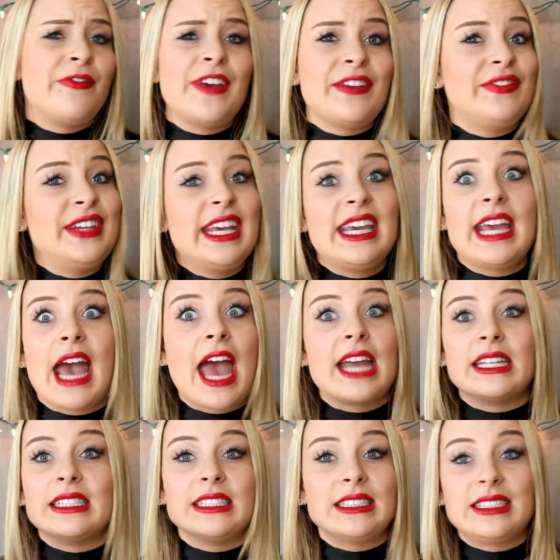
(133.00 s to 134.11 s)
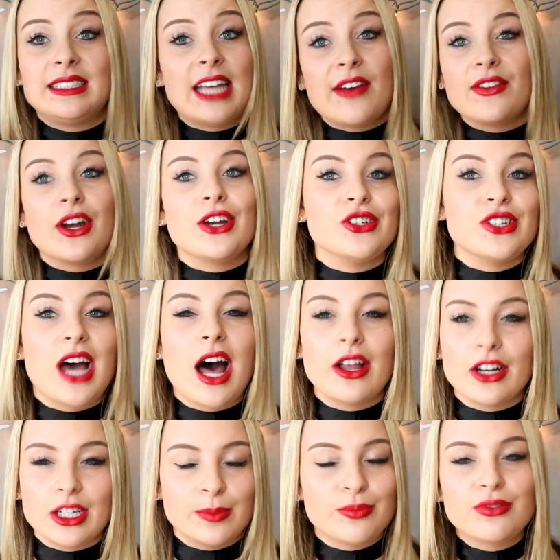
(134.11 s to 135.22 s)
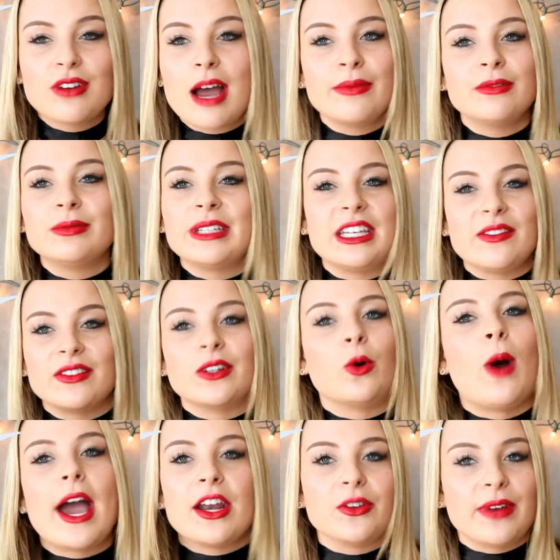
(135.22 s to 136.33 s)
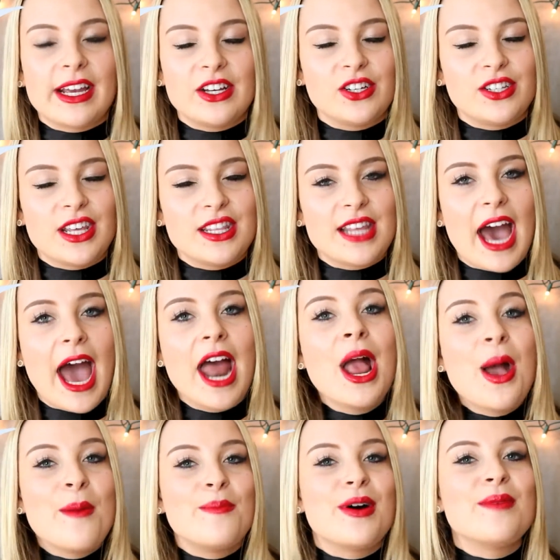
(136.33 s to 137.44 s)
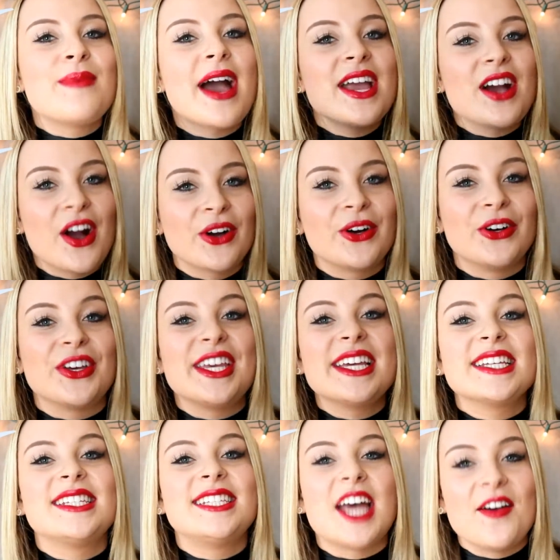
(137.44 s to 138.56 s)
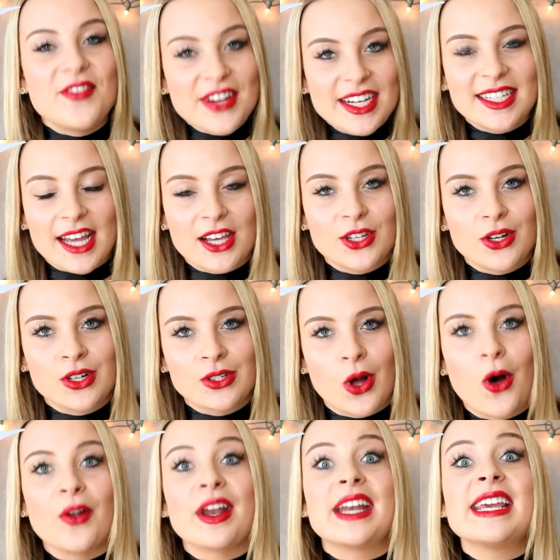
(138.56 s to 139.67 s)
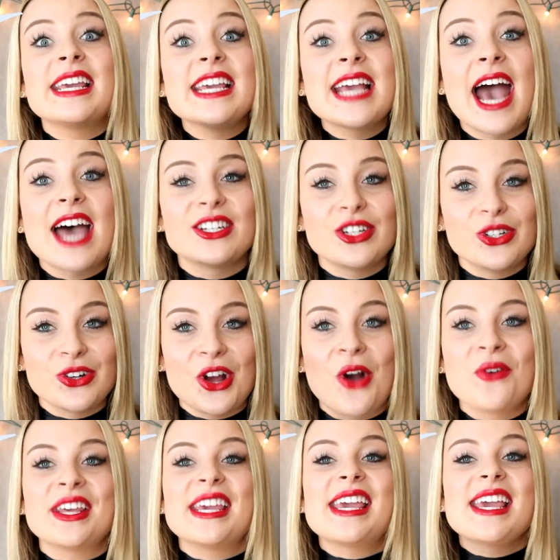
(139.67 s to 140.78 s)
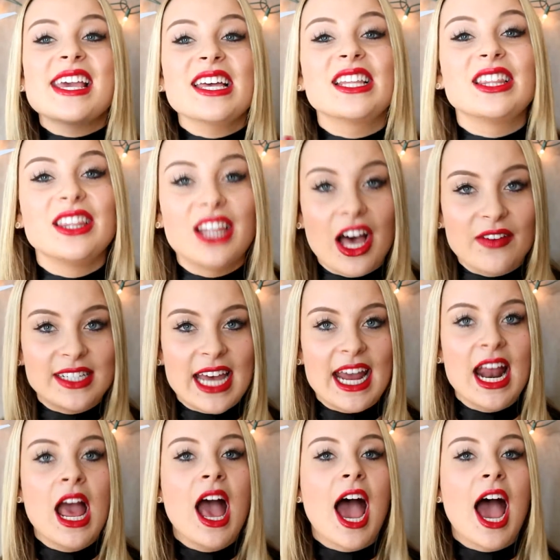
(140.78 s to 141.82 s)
50 and $700, probably even a wider range than that. But my uncle, he is 76 years old and he has a drone. He loves it.